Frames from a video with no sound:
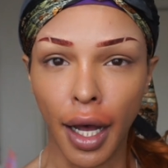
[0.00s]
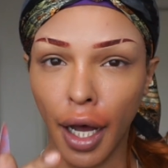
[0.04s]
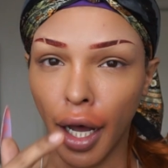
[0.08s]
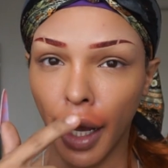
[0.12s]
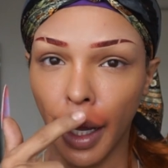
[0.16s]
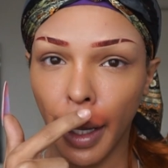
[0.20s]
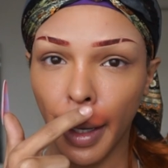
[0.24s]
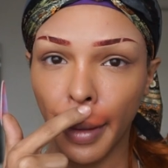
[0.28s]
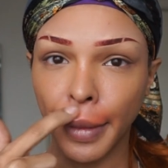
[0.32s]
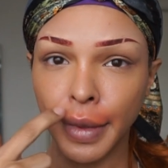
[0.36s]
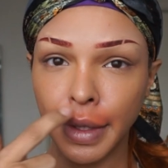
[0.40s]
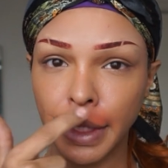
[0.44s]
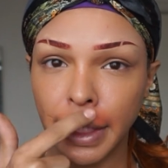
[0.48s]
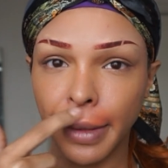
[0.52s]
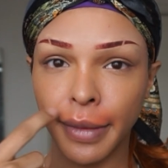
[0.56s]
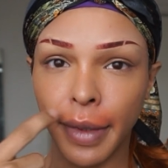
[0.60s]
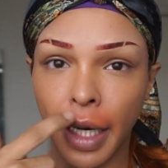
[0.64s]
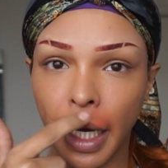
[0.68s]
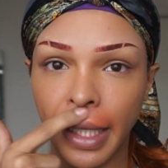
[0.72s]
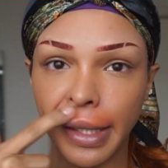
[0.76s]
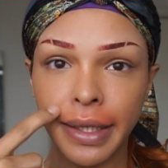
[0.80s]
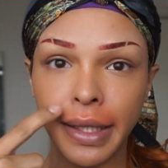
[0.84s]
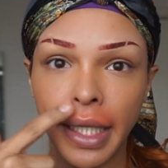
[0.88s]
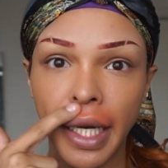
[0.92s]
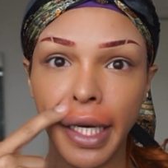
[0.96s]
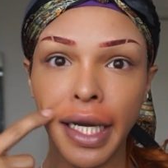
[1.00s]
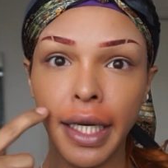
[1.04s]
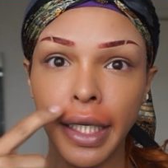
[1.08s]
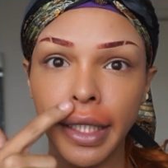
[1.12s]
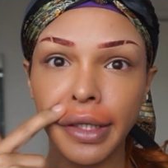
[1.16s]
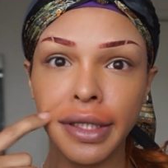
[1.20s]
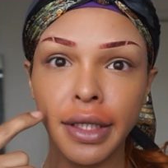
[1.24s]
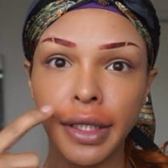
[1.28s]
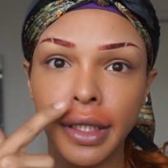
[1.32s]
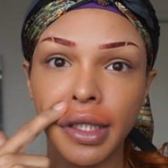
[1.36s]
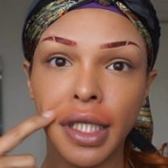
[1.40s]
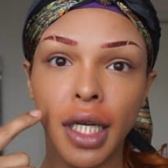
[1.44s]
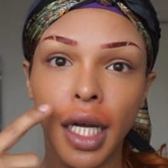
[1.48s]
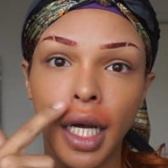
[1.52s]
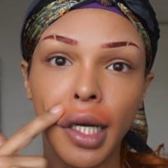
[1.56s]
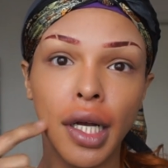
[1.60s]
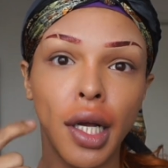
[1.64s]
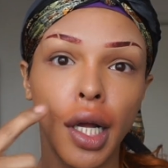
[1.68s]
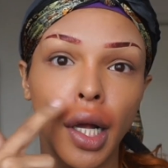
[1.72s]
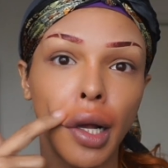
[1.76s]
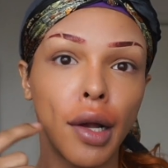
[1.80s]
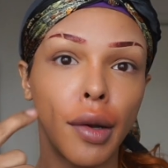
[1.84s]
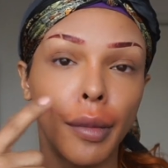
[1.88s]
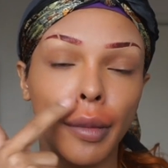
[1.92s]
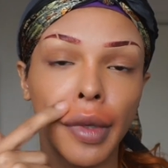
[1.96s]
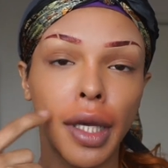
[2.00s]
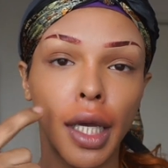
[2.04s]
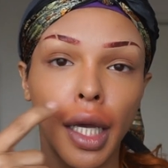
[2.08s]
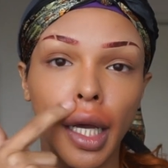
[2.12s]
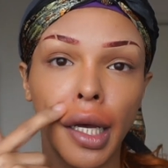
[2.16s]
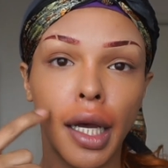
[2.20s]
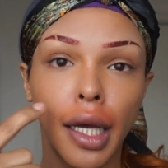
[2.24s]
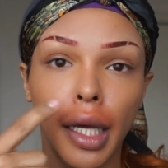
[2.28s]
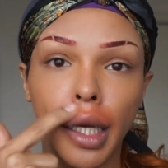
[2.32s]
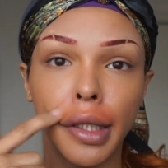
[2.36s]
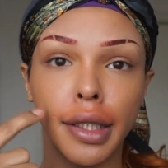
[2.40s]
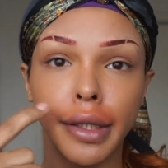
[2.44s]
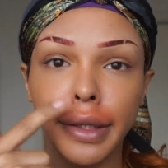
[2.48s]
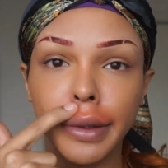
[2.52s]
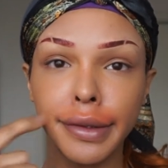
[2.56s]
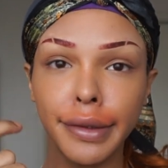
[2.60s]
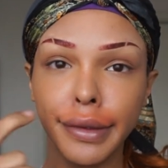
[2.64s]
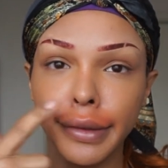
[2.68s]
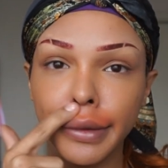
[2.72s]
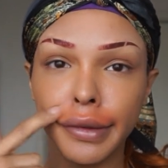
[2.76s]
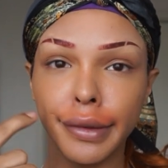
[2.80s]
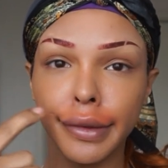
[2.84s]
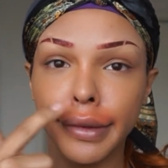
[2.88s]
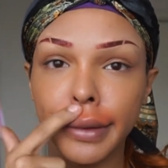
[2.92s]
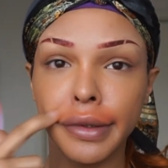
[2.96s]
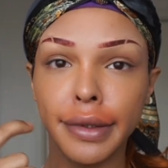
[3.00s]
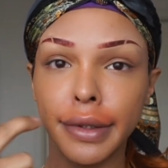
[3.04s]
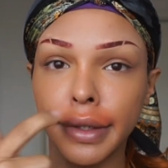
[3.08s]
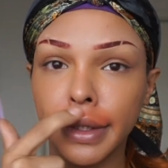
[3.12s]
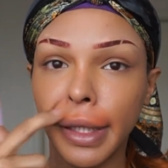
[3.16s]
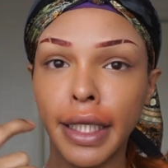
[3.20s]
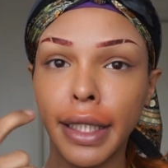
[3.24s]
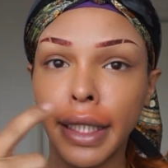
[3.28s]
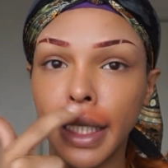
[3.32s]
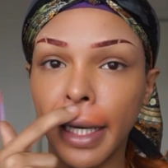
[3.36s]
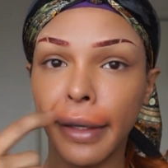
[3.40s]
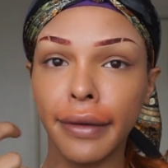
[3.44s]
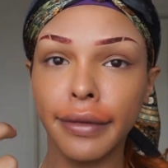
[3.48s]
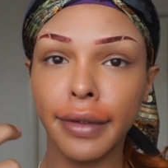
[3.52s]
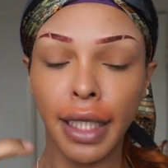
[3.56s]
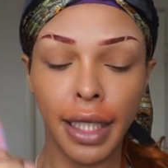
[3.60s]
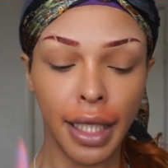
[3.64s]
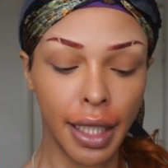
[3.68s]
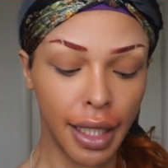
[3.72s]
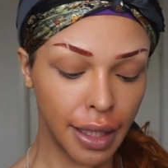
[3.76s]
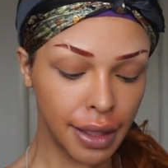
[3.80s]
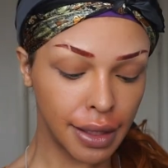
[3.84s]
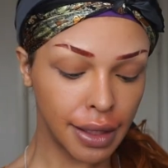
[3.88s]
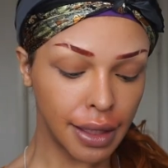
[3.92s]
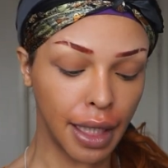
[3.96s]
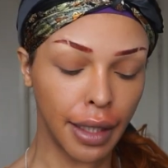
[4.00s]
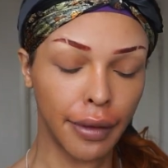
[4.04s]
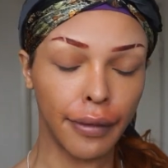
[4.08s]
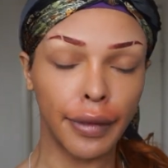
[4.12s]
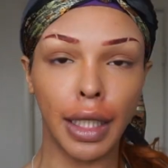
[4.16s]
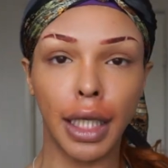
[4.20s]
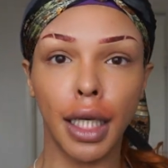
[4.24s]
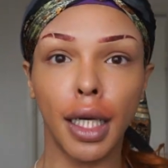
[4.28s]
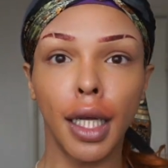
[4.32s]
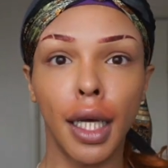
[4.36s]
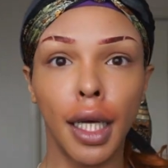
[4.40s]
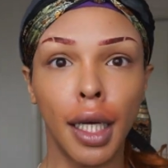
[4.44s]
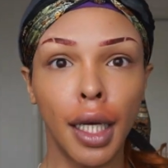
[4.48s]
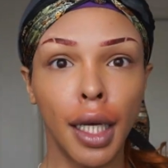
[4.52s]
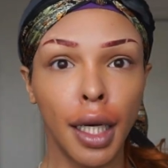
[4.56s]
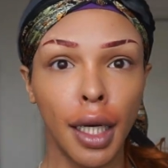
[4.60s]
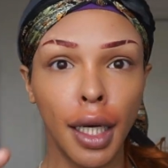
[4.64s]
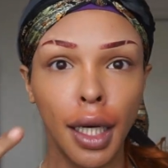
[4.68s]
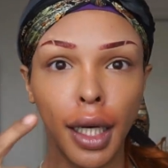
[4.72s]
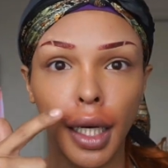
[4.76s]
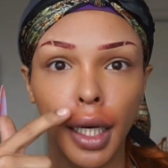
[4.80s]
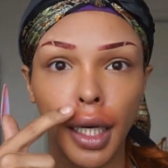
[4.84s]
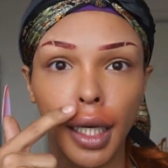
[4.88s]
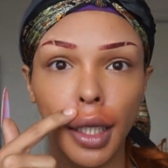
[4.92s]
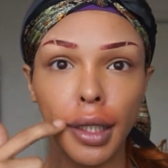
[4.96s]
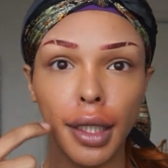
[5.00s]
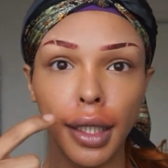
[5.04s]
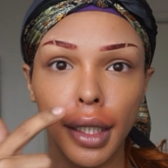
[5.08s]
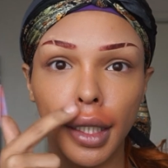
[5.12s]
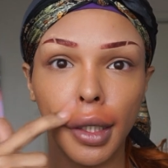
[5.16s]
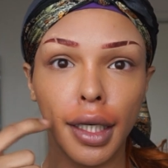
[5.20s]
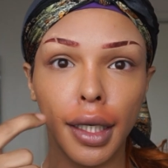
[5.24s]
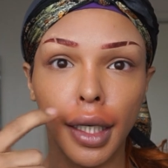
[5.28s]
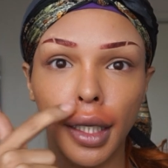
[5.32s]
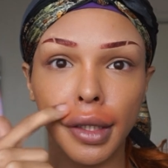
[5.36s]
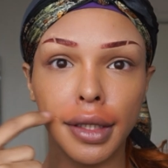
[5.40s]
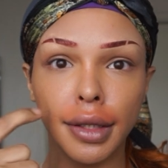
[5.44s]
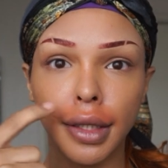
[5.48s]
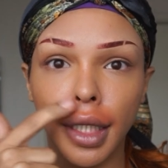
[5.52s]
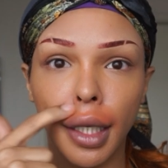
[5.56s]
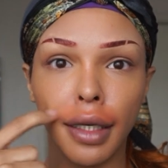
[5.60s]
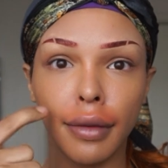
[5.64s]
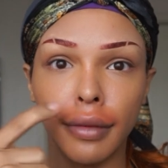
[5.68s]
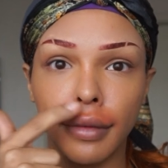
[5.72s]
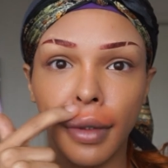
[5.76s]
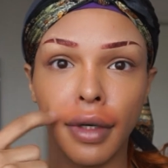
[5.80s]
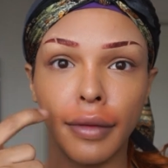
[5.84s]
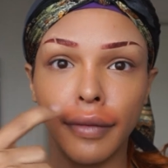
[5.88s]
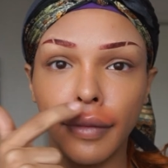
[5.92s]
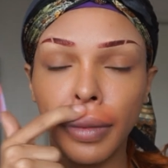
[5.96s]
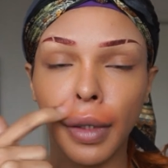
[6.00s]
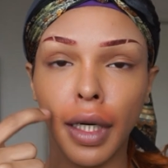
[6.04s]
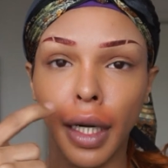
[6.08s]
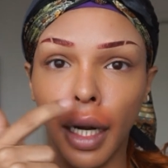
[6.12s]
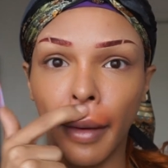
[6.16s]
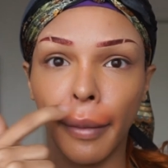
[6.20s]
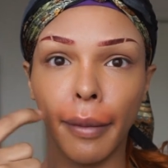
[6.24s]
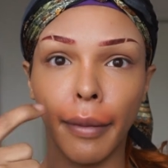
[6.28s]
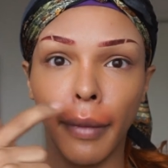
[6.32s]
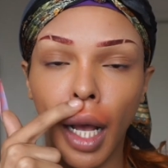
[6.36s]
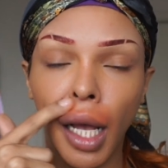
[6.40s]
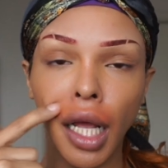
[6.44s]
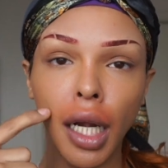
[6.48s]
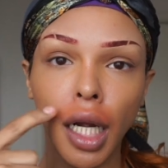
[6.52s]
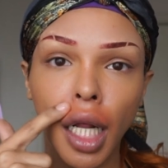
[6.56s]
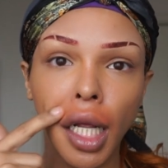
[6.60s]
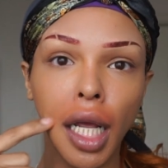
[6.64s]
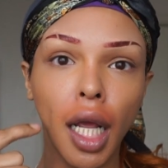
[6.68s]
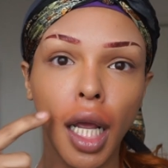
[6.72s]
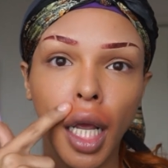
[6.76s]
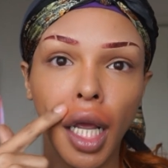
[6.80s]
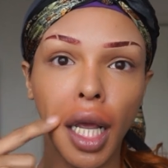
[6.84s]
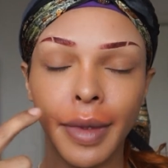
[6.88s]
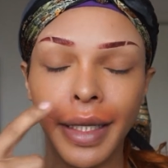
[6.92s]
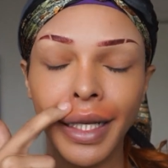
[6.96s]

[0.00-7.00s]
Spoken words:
Demonetized, because she definitely is giving the girls a run for their money.